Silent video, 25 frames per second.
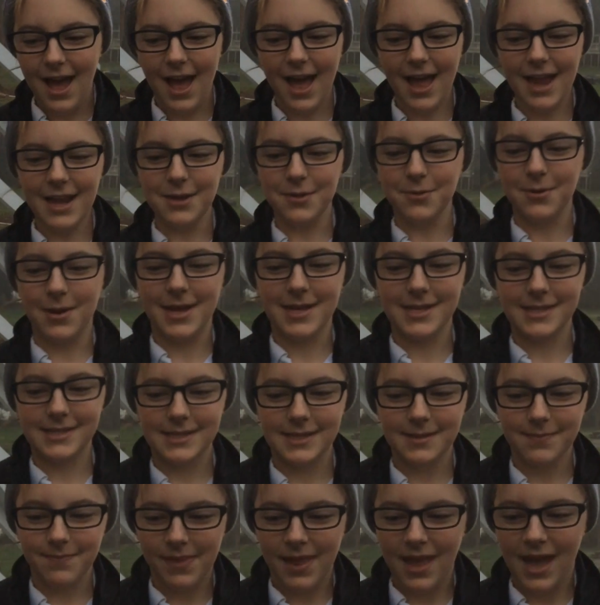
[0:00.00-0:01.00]

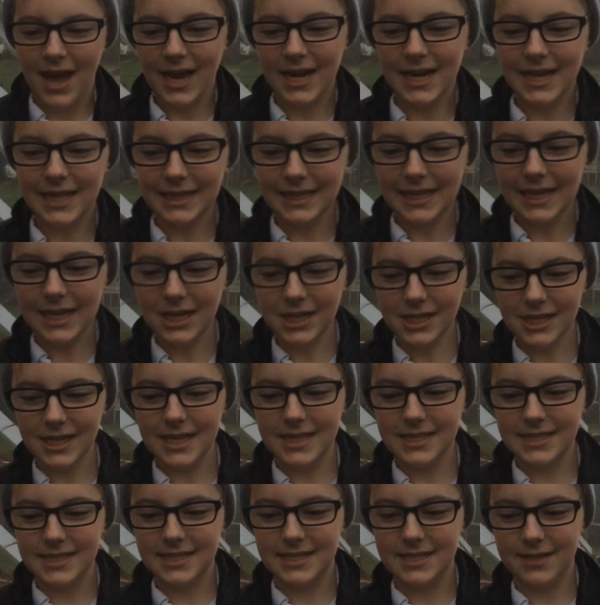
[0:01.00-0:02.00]
Anyways, an
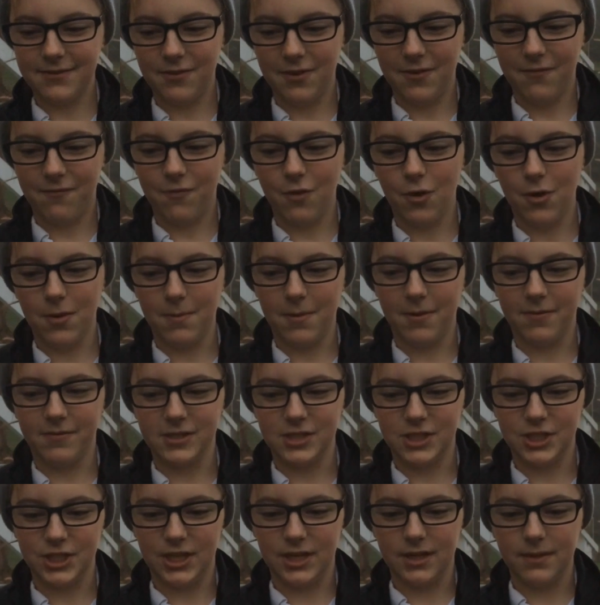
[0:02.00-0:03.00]
allele is a different form of
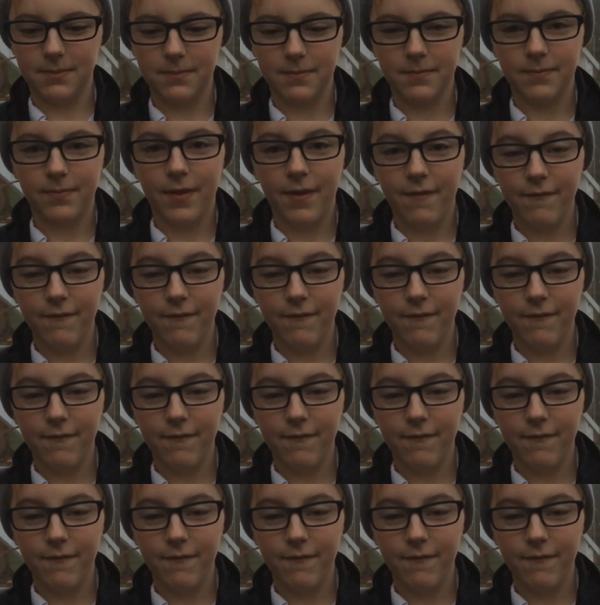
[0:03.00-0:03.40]
a gene.